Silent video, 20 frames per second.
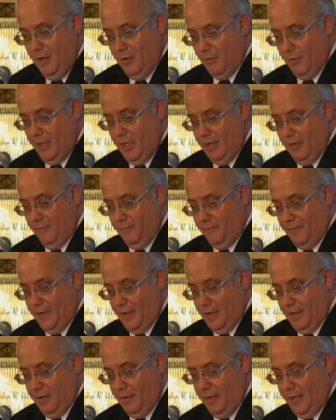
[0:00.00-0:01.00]
we have
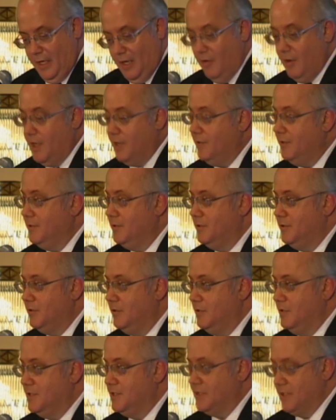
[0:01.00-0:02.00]
uh, ERA,
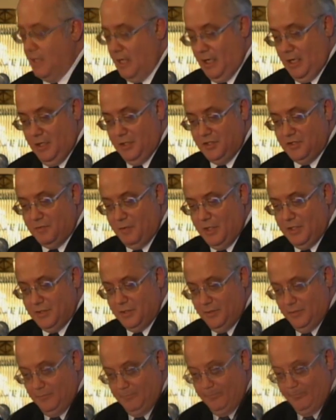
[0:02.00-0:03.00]
who is an iron
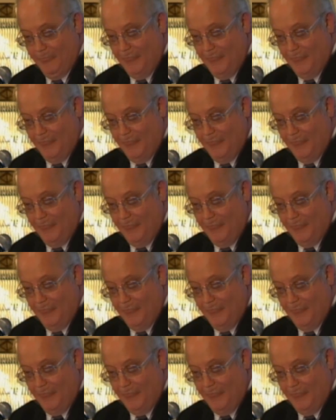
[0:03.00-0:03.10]
sponsor.